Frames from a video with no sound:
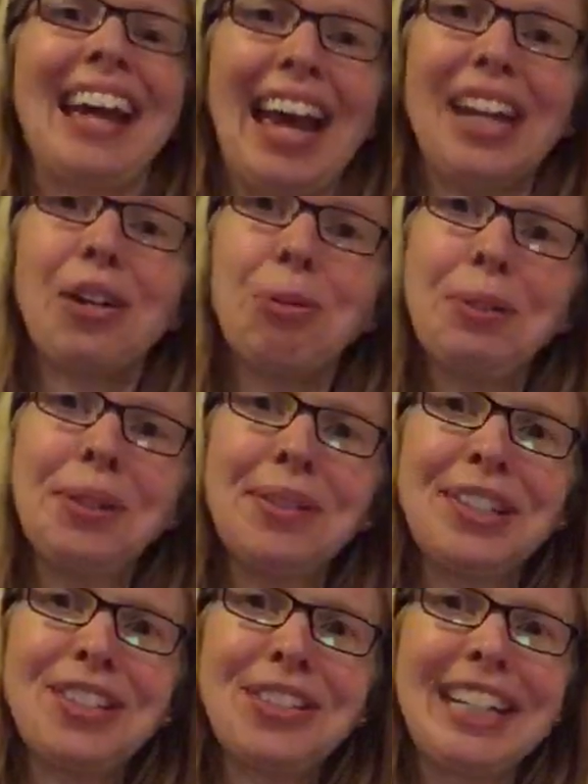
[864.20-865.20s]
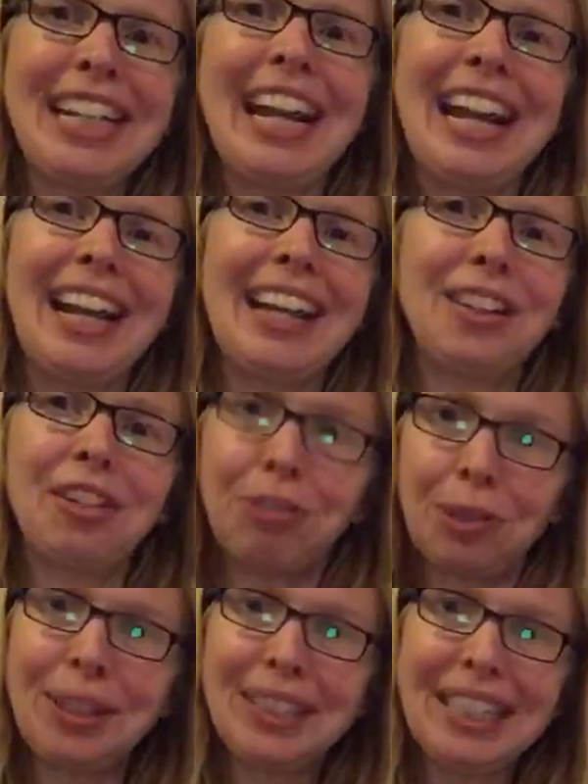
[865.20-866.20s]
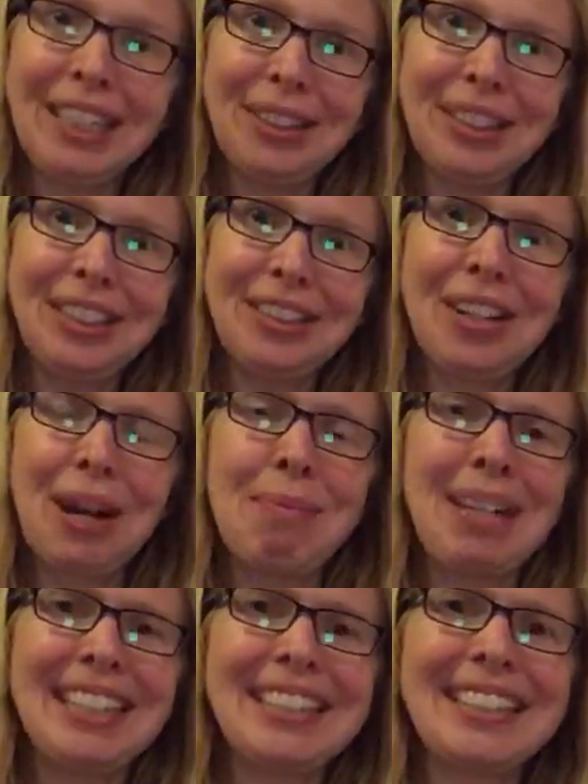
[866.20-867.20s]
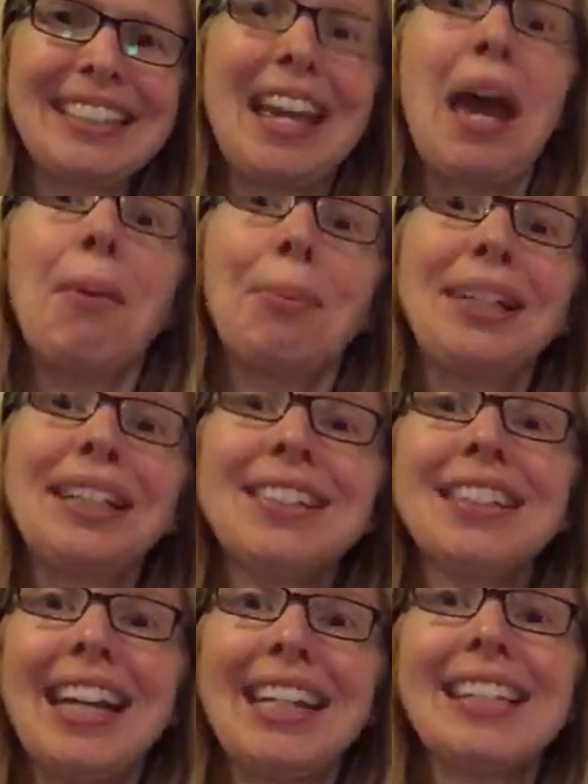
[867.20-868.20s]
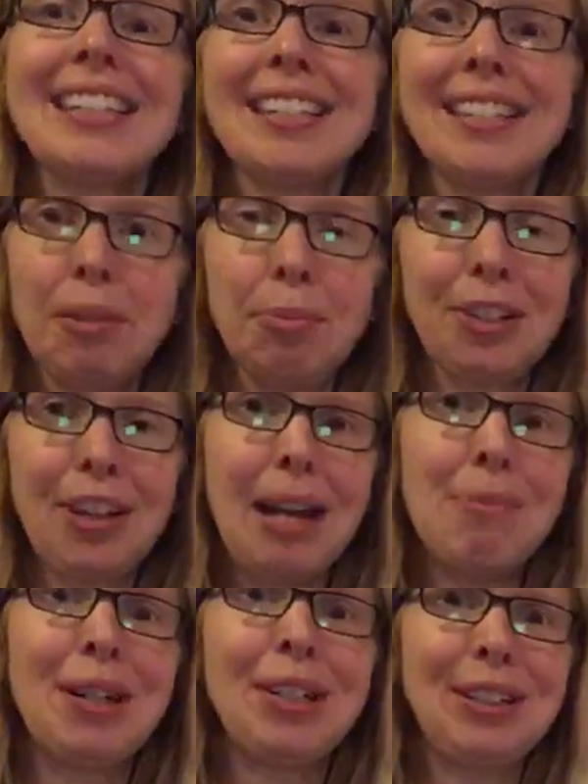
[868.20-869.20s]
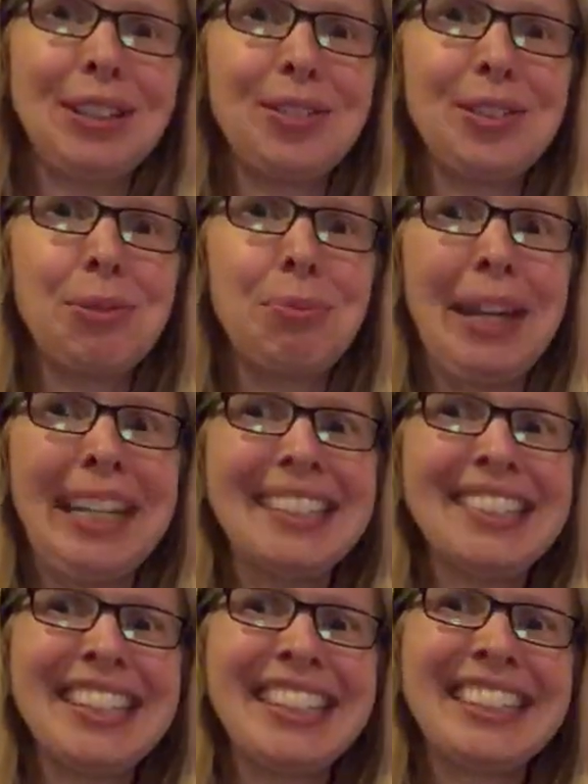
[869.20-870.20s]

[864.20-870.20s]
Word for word: I hope you enjoyed it and I look forward to hearing your comments. Please like us and subscribe on our YouTube page.